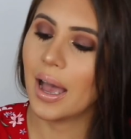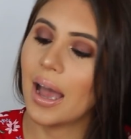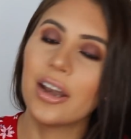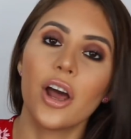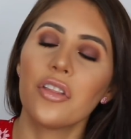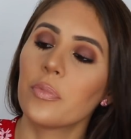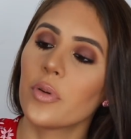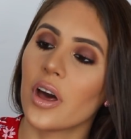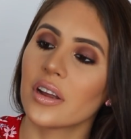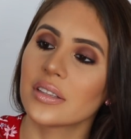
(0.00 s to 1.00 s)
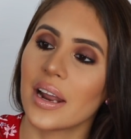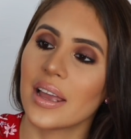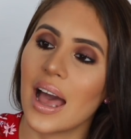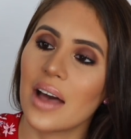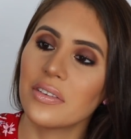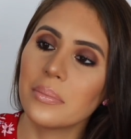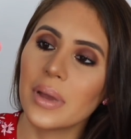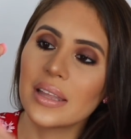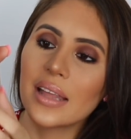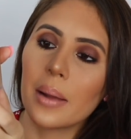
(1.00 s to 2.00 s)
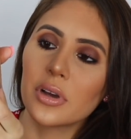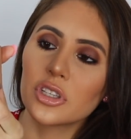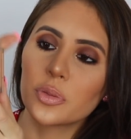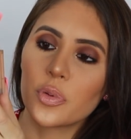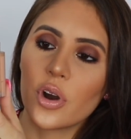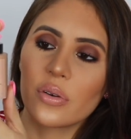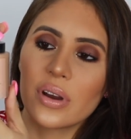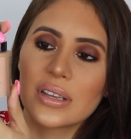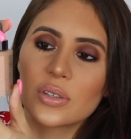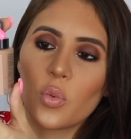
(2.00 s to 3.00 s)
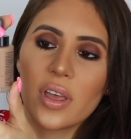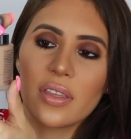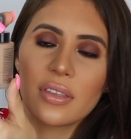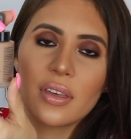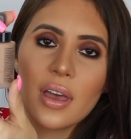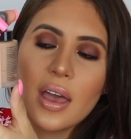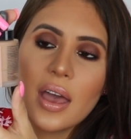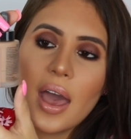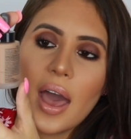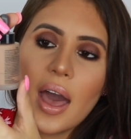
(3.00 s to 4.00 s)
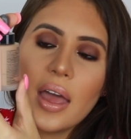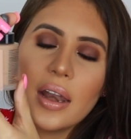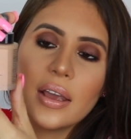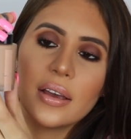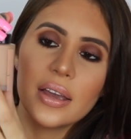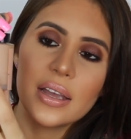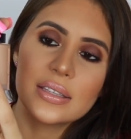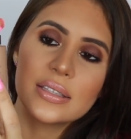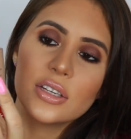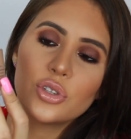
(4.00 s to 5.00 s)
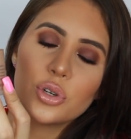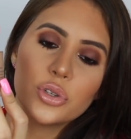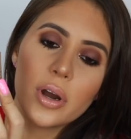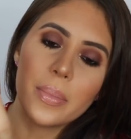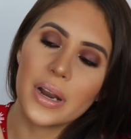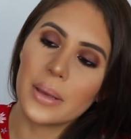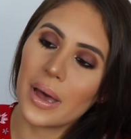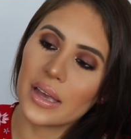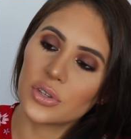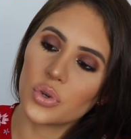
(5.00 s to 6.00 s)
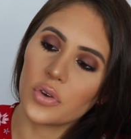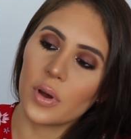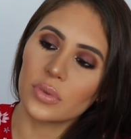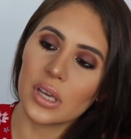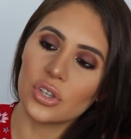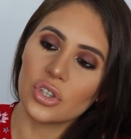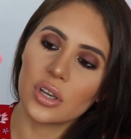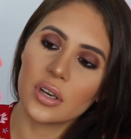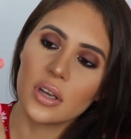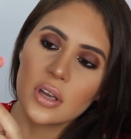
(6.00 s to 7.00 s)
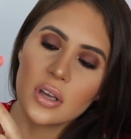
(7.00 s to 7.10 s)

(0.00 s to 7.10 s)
Another product that I haven't made that much progress with, and it's the Giorgio Armani Maestro foundation.